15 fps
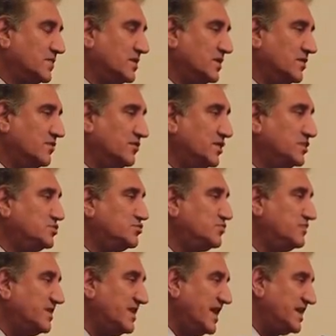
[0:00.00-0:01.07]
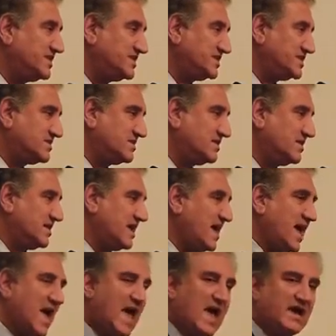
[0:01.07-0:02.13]
rejuvenated,
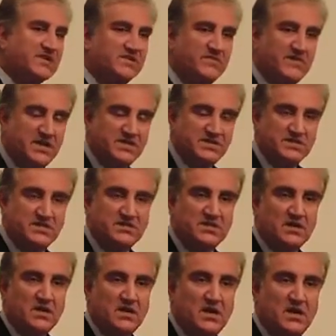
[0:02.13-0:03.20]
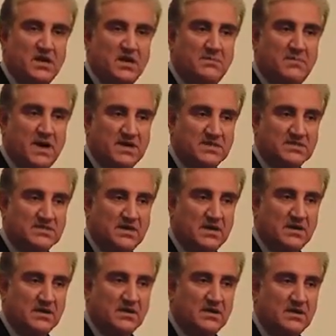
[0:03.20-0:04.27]
activated
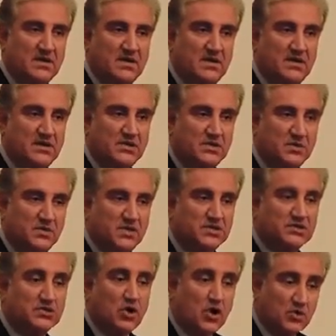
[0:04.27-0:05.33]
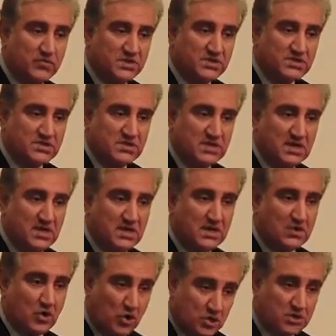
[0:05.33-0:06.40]
Pakistan U.S. Congress
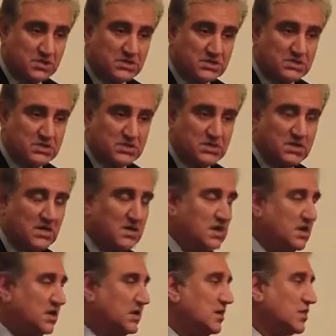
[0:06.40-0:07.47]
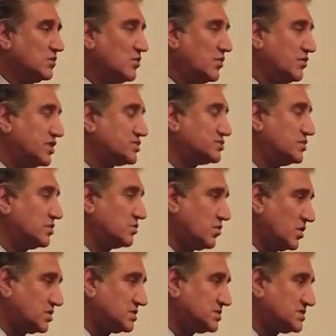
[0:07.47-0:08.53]
caucus, Congressional
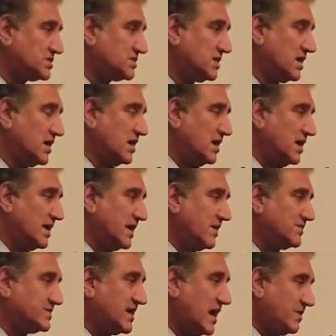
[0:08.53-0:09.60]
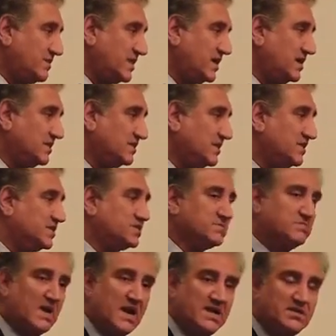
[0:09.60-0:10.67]
caucus, and I was happy that
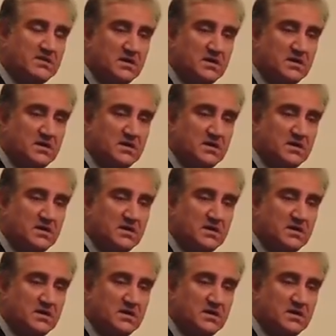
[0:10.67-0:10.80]
despite